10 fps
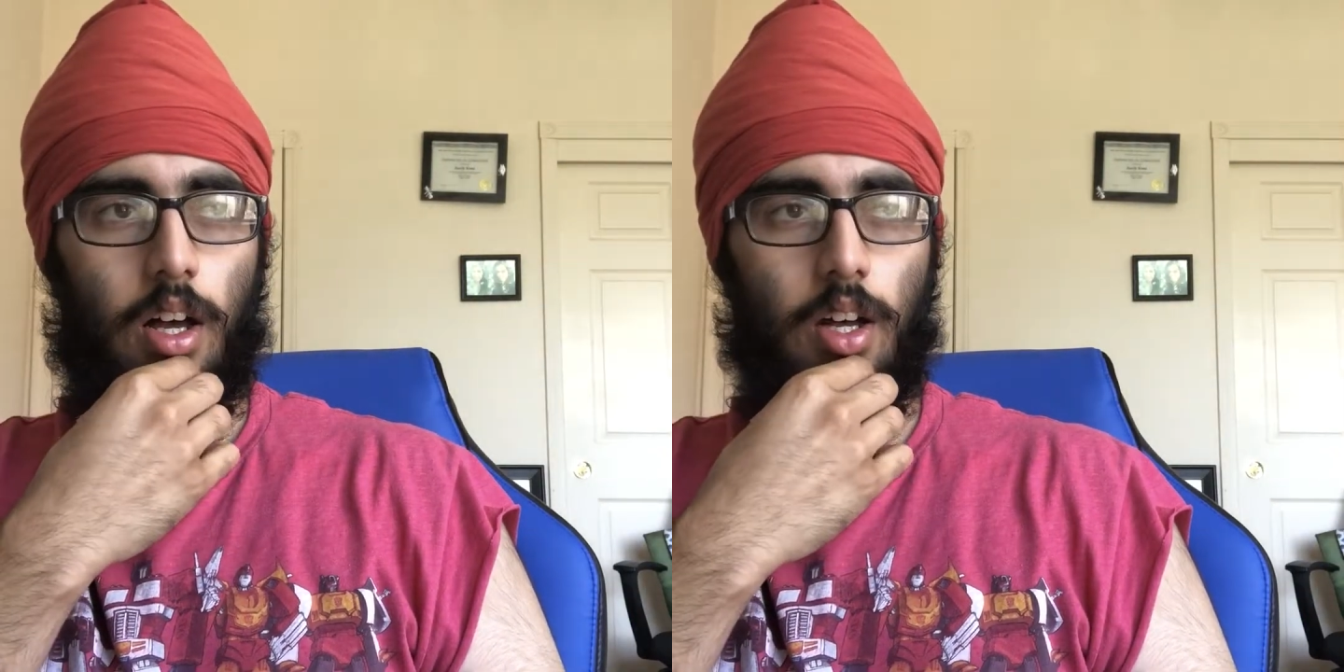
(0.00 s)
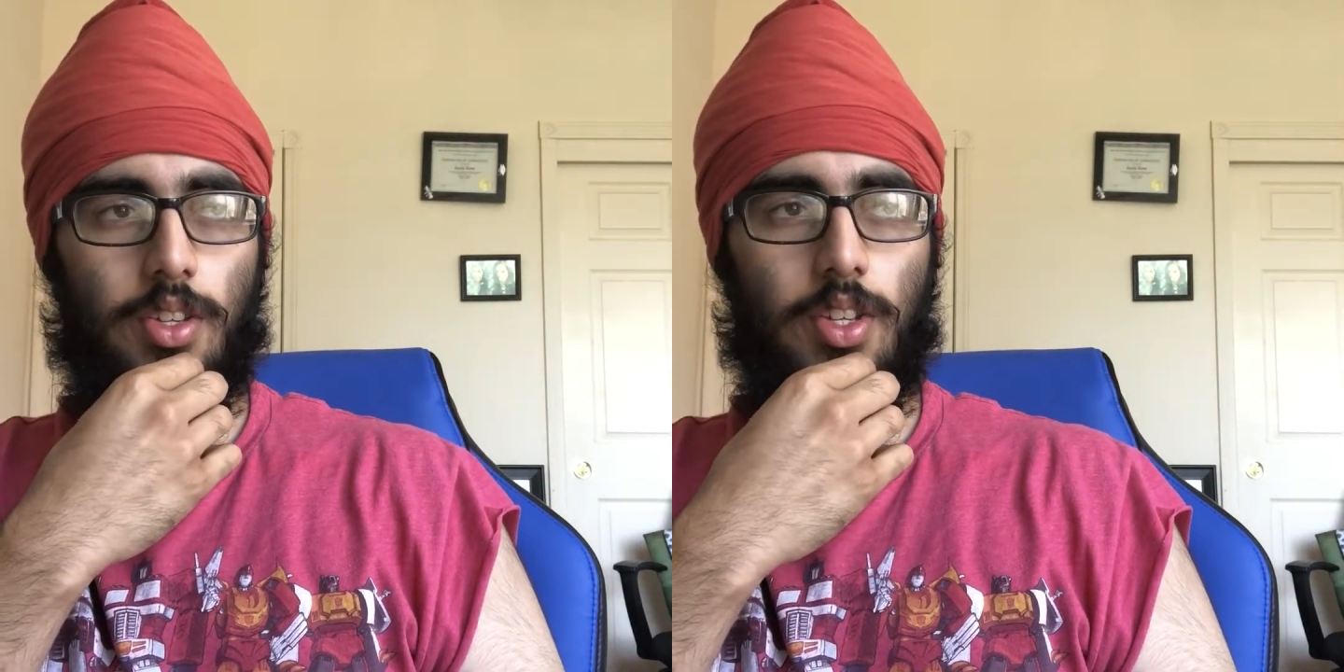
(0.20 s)

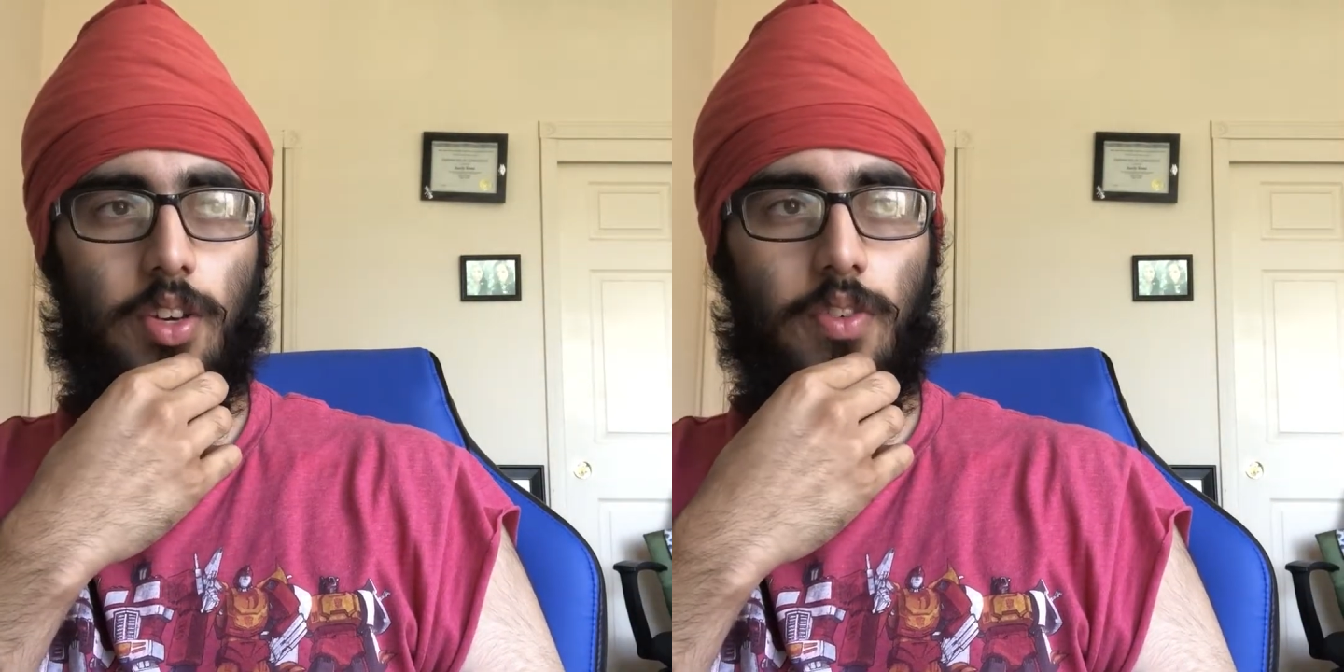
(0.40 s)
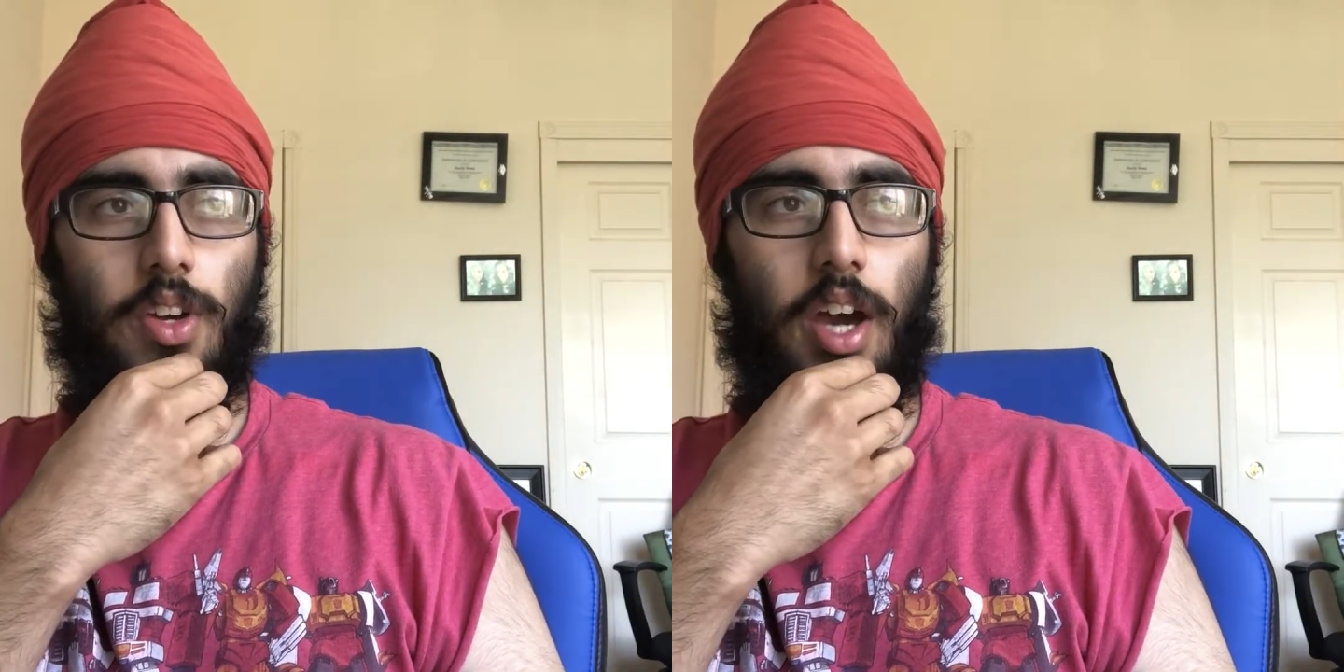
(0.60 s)

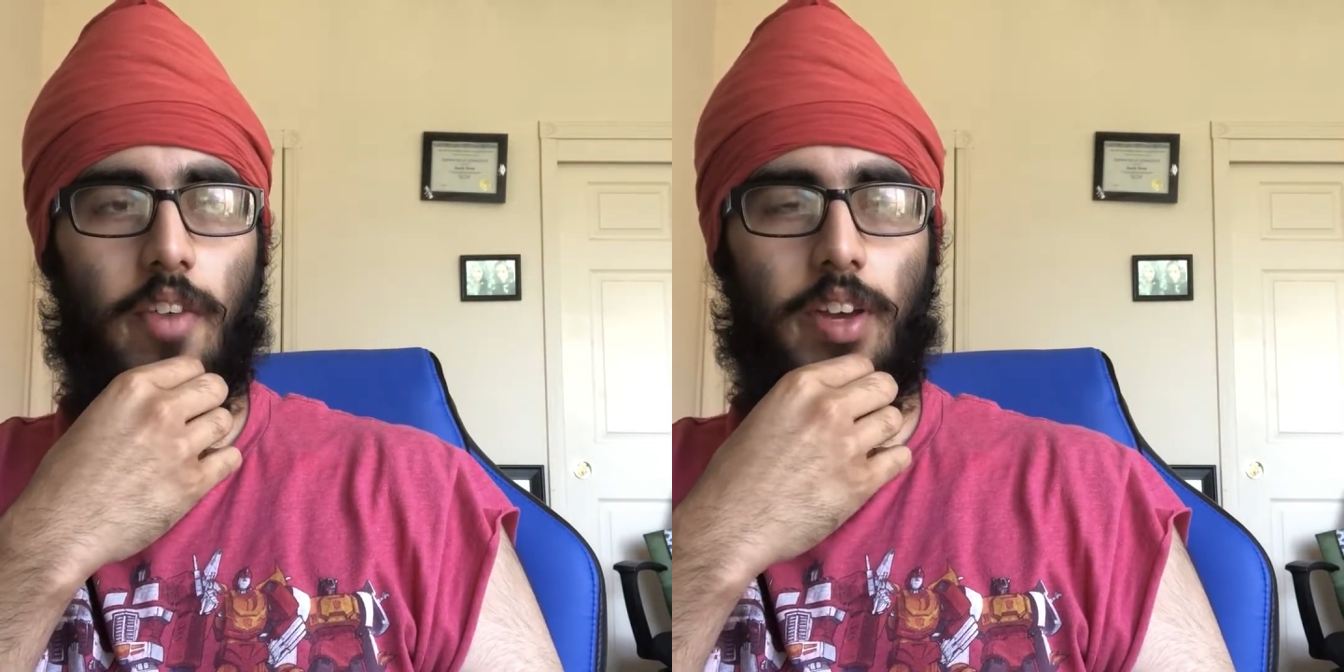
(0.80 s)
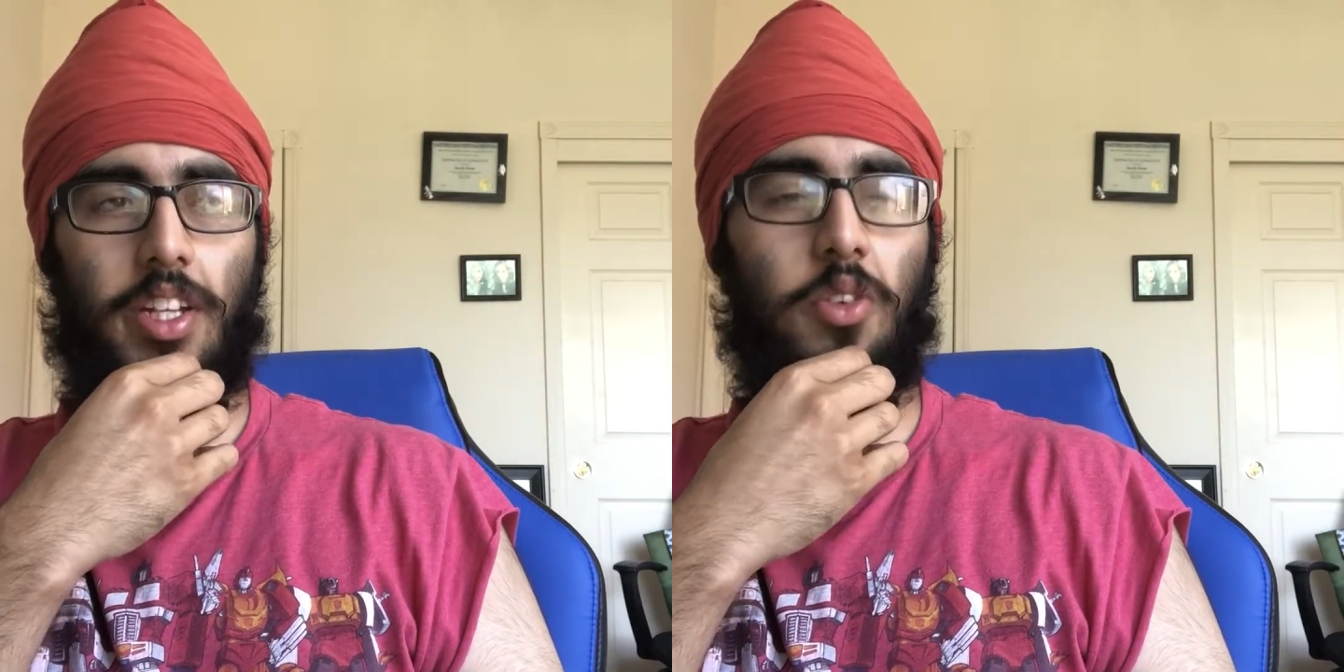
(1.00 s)
also, if you
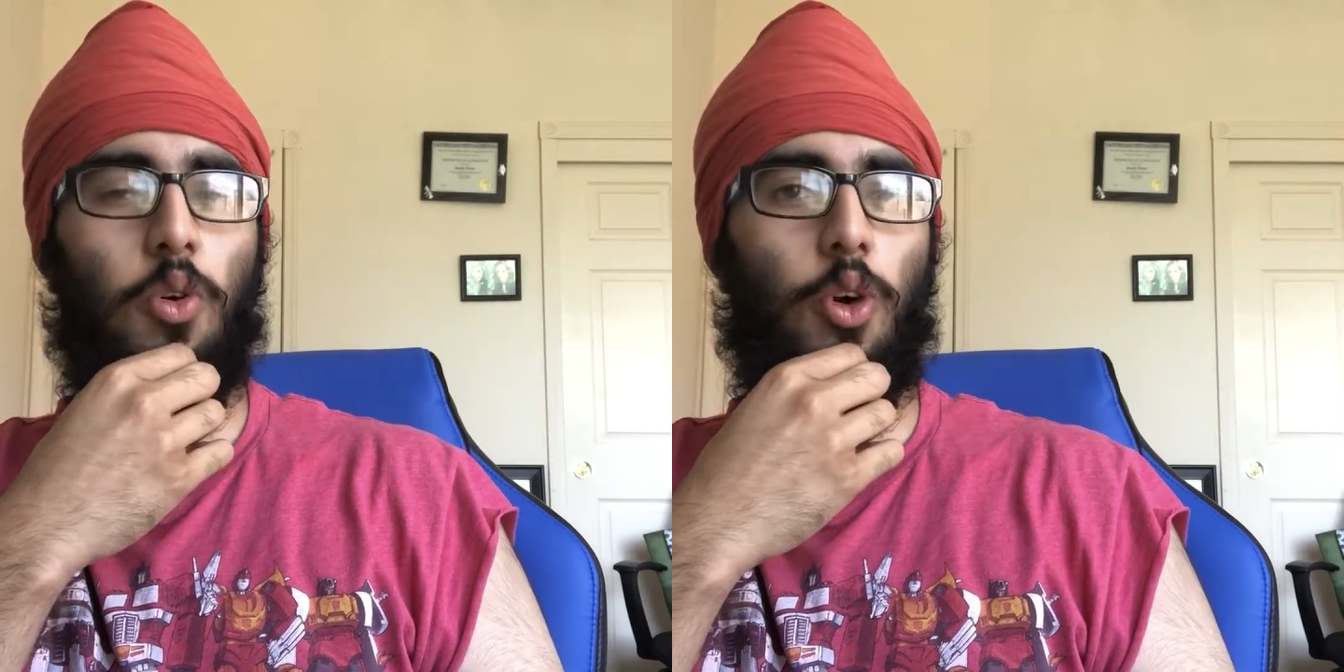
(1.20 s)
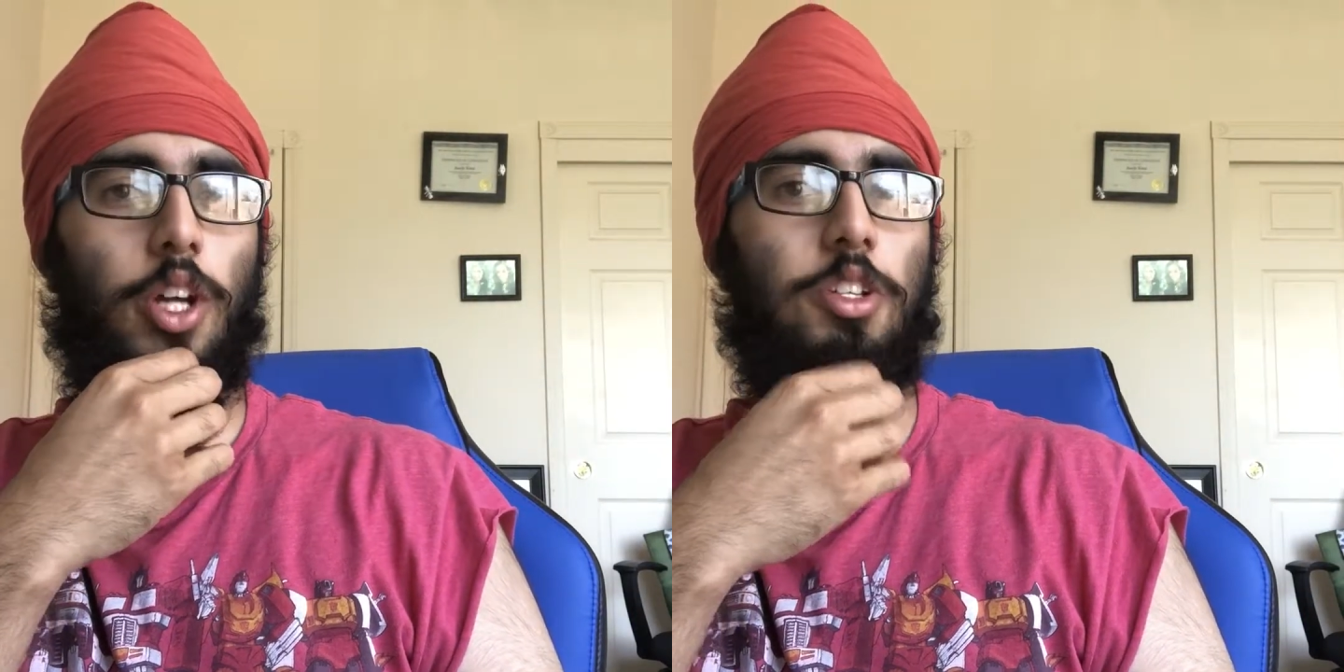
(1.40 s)
have any
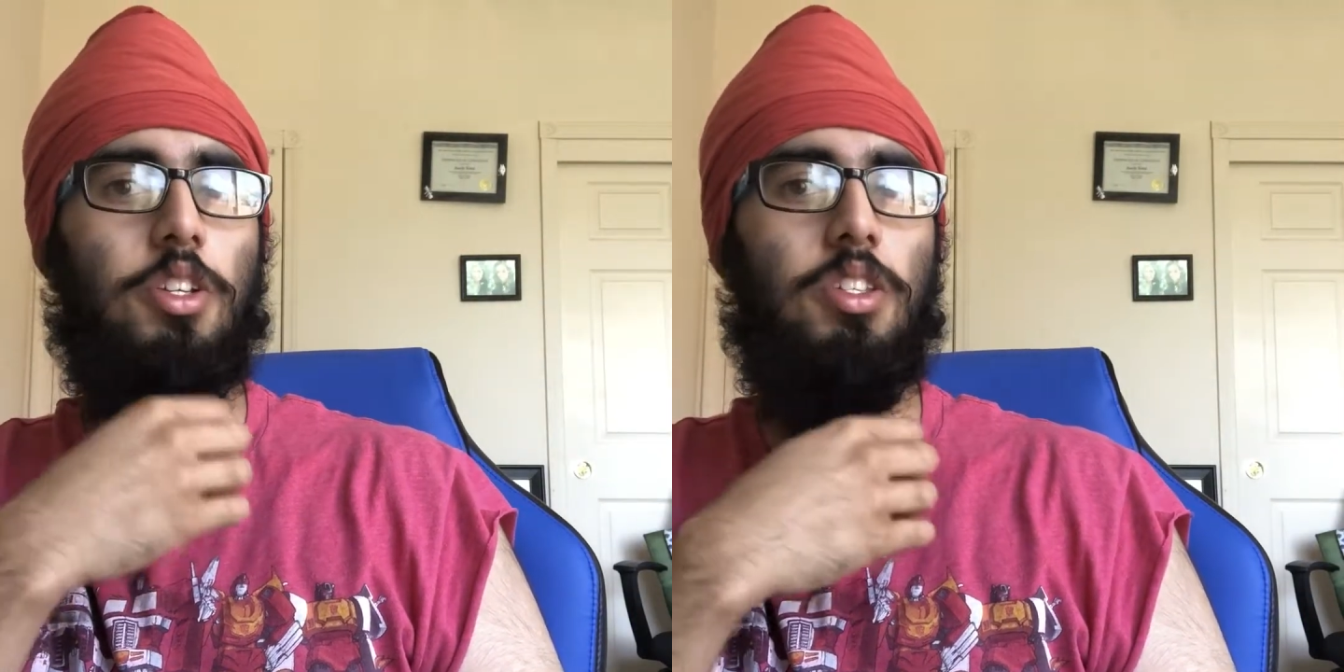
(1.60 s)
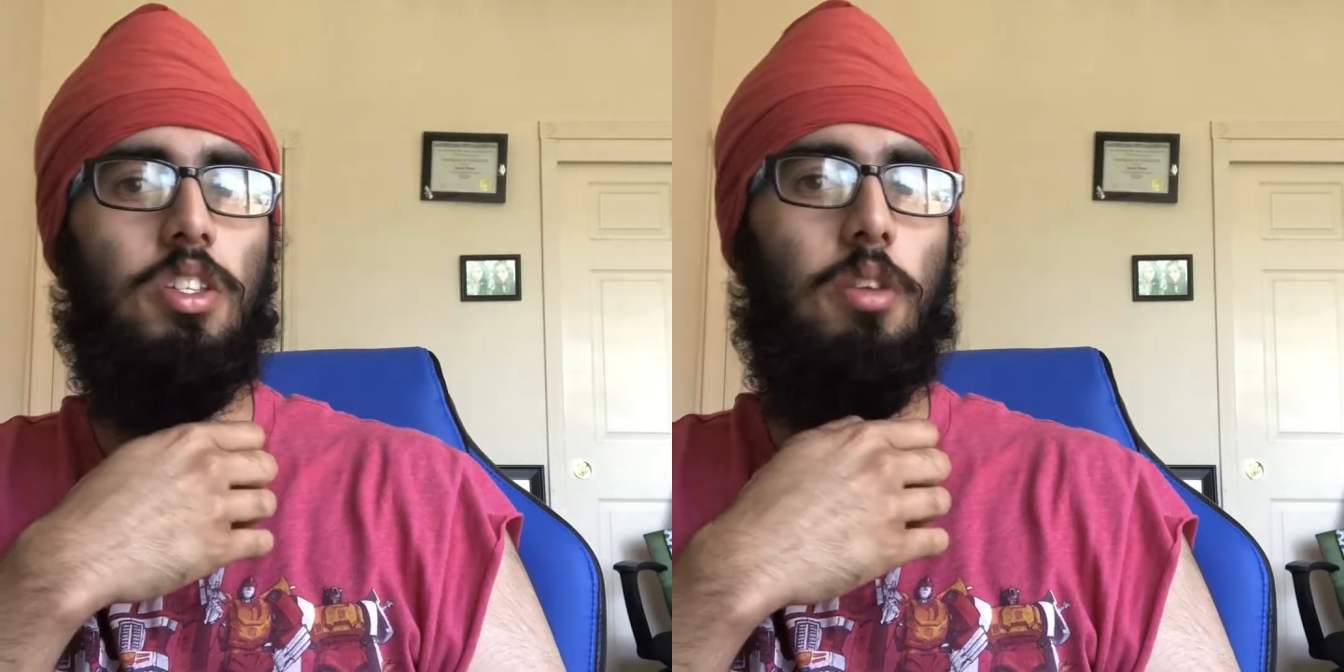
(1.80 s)
questions